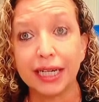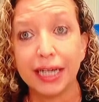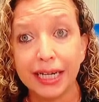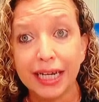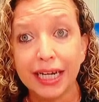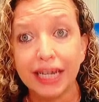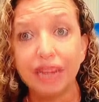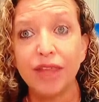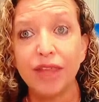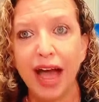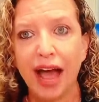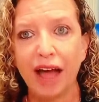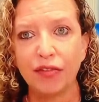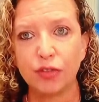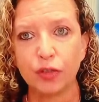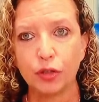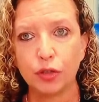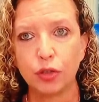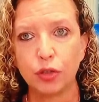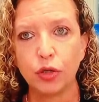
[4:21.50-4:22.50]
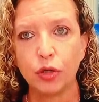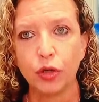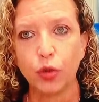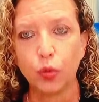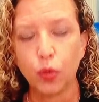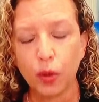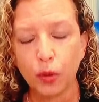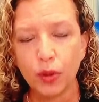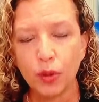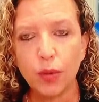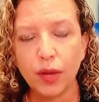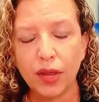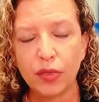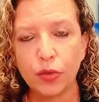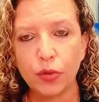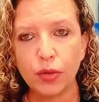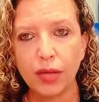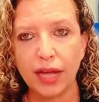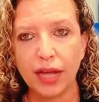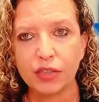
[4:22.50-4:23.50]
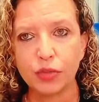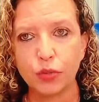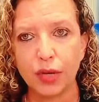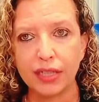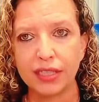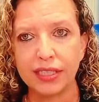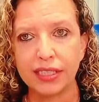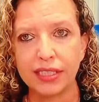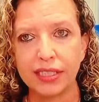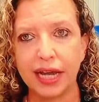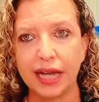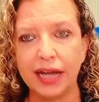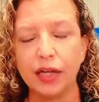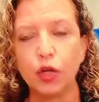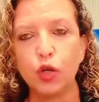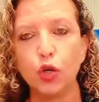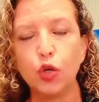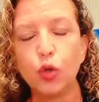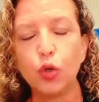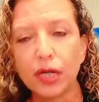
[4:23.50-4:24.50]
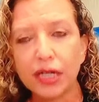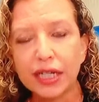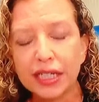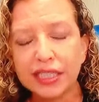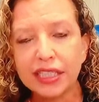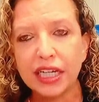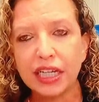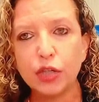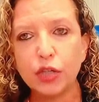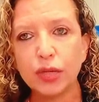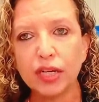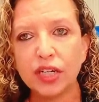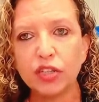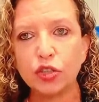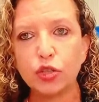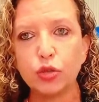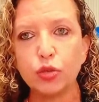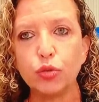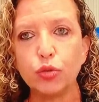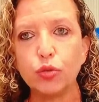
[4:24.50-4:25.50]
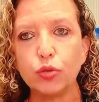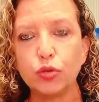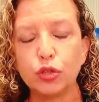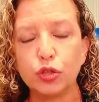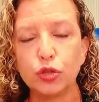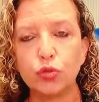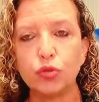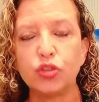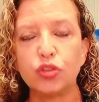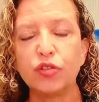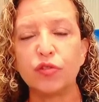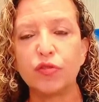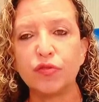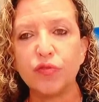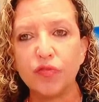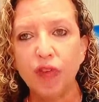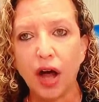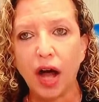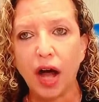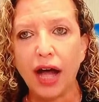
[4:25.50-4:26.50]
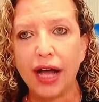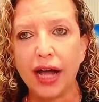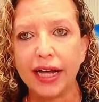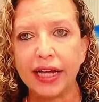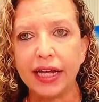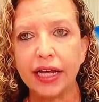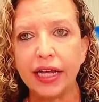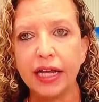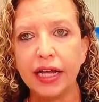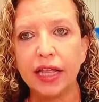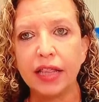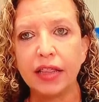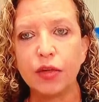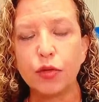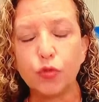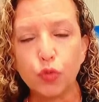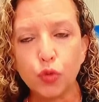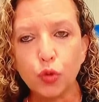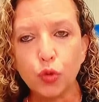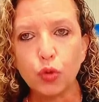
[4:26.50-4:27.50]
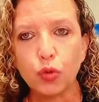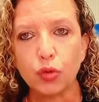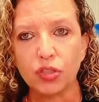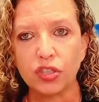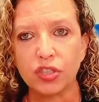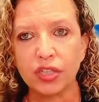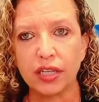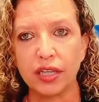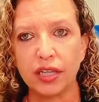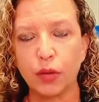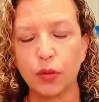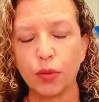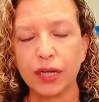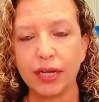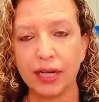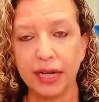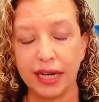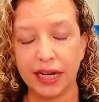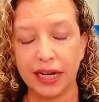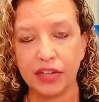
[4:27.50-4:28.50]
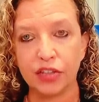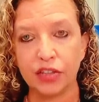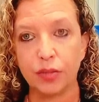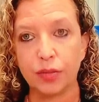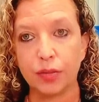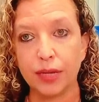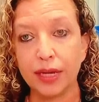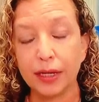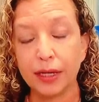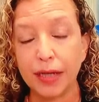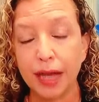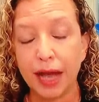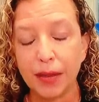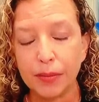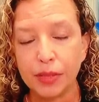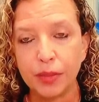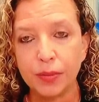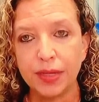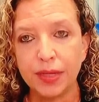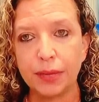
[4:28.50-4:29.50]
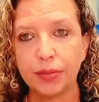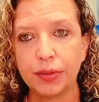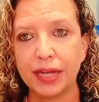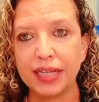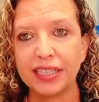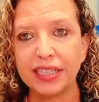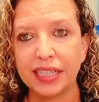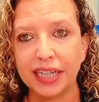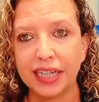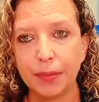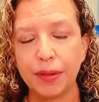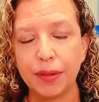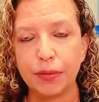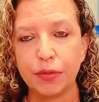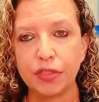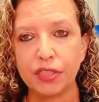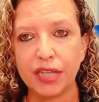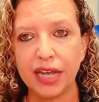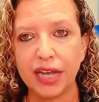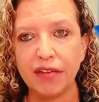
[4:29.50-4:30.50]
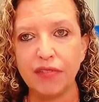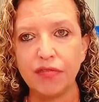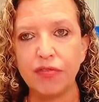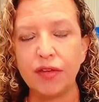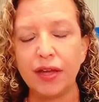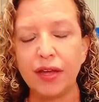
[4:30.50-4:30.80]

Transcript: even after what we went through last Wednesday, who are continuing to to defy the rules that we need to be have to be in place to keep people safe.